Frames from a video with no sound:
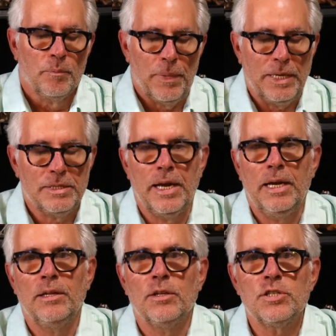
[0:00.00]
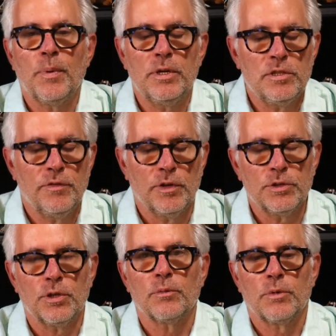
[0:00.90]
Maintaining the sponge
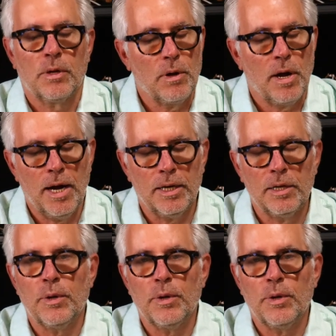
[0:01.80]
filter, highly